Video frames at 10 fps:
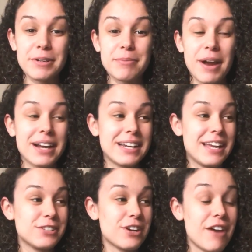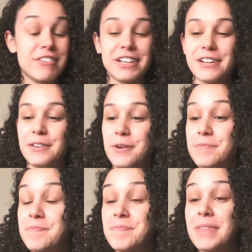you're pregnant and traveling
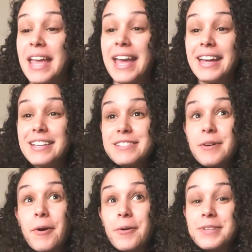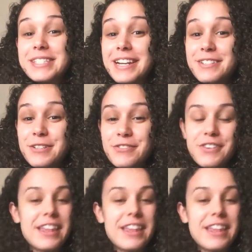alone. So stay tuned for